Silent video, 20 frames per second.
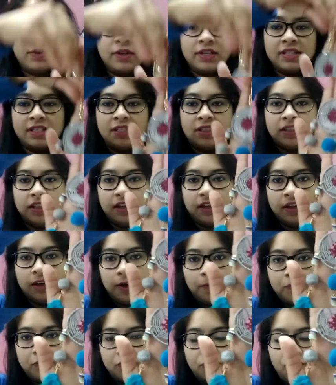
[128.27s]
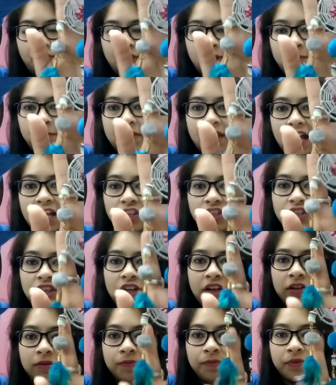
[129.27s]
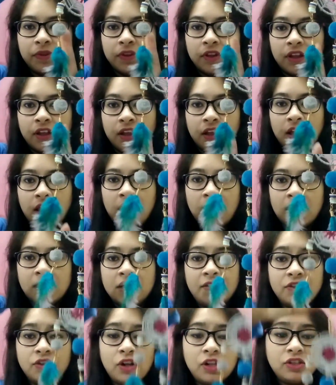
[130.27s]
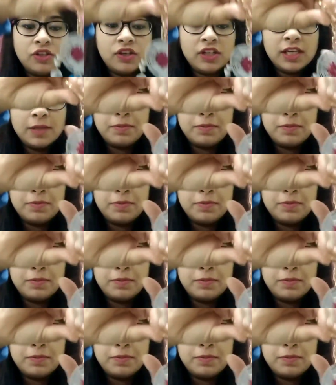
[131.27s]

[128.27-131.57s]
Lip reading: was the dream catcher. There's also a